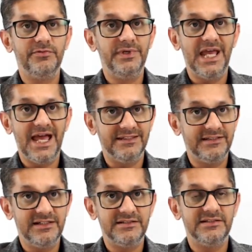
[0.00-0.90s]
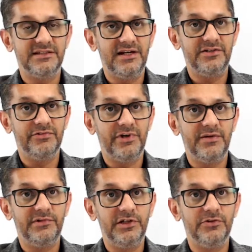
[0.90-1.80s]
assets that your
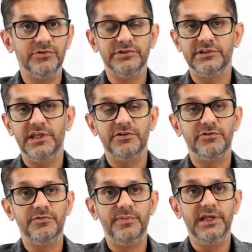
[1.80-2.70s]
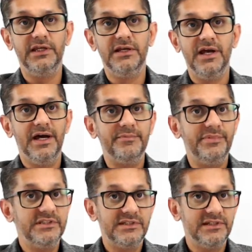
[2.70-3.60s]
family owns, there could be a
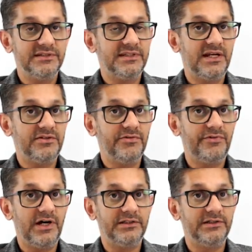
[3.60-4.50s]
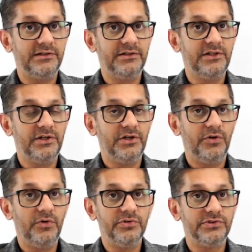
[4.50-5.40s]
business that your father
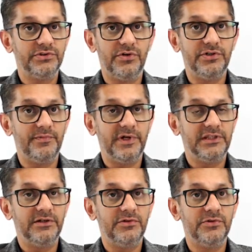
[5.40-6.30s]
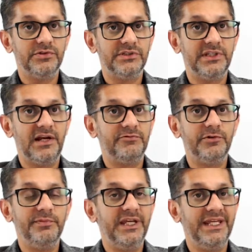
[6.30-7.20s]
owns or your mother owns that
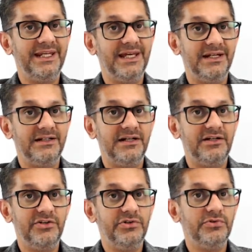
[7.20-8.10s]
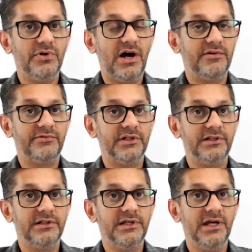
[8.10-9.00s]
would be inherited to you
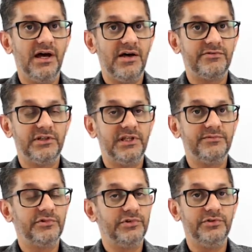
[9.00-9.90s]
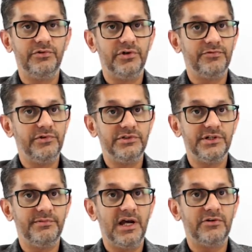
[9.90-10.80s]
after them, so you got a future
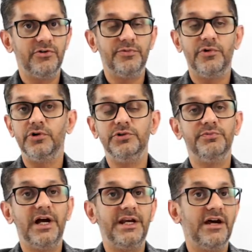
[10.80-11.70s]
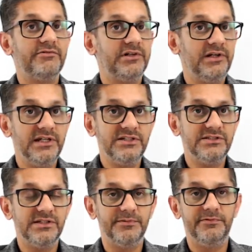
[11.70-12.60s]
back home. Or you might have a
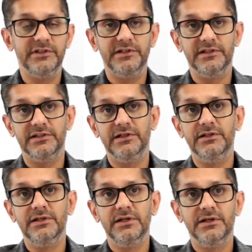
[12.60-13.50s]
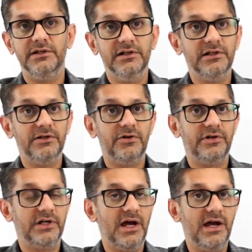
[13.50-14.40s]
relationship with another girl or
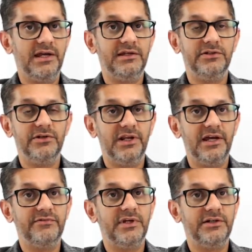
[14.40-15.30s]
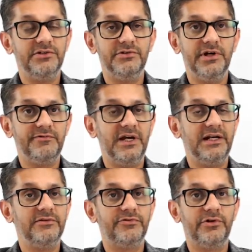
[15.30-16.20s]
a guy in your life that you have
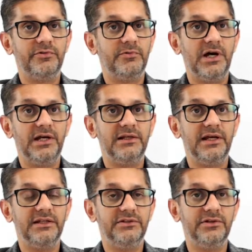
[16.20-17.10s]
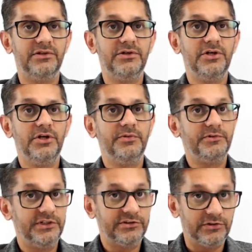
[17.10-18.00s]
held for a while, and
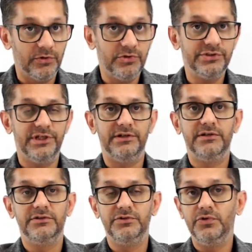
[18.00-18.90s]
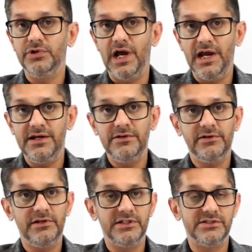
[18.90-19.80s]
disclose it. Don't hide your
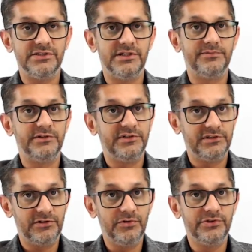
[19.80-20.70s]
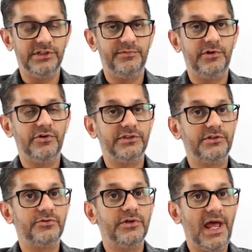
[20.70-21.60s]
relationships, disclose it, because it
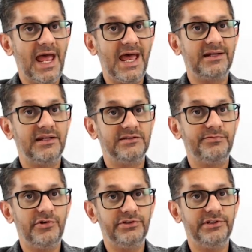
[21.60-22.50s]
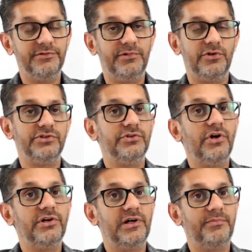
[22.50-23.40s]
could act as a positive, because you're
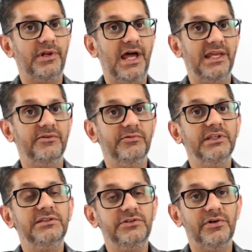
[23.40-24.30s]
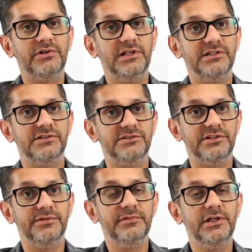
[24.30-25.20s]
not applying with your
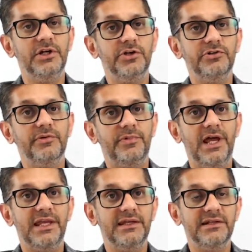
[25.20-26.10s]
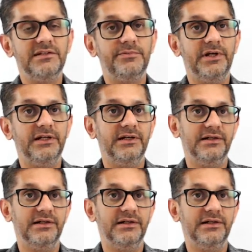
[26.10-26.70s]
relationship, you're applying independent